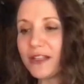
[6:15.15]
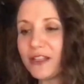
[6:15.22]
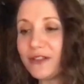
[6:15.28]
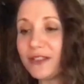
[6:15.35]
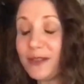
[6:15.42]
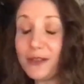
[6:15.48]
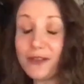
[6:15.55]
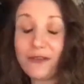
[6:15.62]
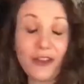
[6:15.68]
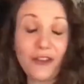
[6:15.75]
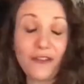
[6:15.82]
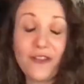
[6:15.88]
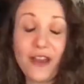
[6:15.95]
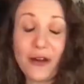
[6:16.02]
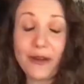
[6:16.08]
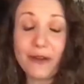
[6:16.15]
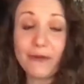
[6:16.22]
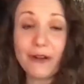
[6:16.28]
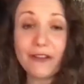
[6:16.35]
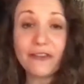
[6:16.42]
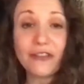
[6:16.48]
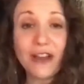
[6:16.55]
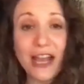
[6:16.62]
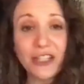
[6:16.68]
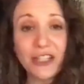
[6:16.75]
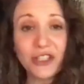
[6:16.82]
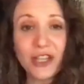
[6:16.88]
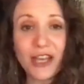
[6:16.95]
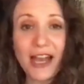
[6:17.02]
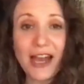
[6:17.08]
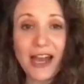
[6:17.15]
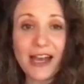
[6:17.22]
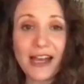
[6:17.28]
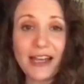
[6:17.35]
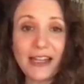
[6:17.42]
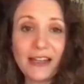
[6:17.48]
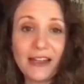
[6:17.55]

seemed to feel very refreshed at,